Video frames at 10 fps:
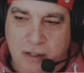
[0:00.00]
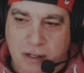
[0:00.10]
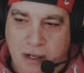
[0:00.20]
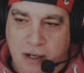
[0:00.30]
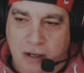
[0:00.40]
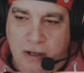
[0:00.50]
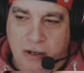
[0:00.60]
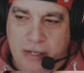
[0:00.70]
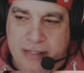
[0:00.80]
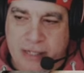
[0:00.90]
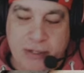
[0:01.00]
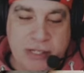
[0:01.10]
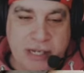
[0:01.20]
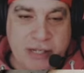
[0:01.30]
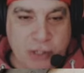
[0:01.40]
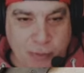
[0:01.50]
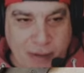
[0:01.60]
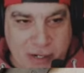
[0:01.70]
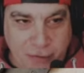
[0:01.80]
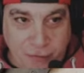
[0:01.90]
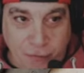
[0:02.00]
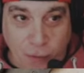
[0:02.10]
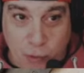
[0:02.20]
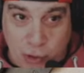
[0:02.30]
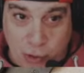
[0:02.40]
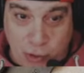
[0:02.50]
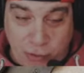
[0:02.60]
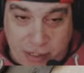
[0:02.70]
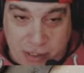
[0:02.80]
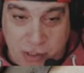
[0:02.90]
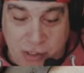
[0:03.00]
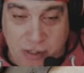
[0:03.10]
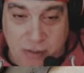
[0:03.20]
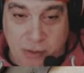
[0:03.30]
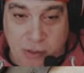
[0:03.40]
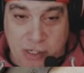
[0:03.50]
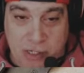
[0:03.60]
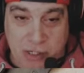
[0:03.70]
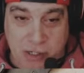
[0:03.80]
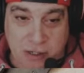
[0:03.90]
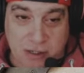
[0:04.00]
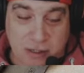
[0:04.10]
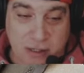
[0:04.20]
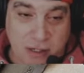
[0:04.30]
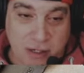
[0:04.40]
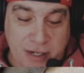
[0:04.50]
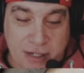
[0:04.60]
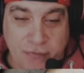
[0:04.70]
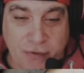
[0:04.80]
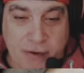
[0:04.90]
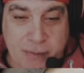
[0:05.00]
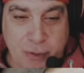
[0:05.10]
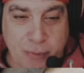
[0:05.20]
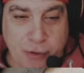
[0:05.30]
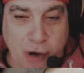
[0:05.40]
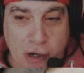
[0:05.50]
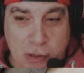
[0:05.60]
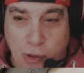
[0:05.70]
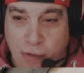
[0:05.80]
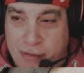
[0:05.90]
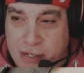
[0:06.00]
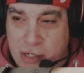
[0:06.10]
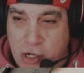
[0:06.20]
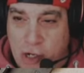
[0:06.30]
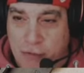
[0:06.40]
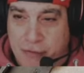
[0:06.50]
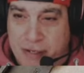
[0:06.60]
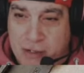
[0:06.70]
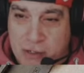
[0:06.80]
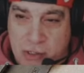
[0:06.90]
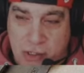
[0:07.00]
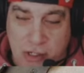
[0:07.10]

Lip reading: I don't intend to spend a fortune on this because it's very proprietary. There's a lot of things,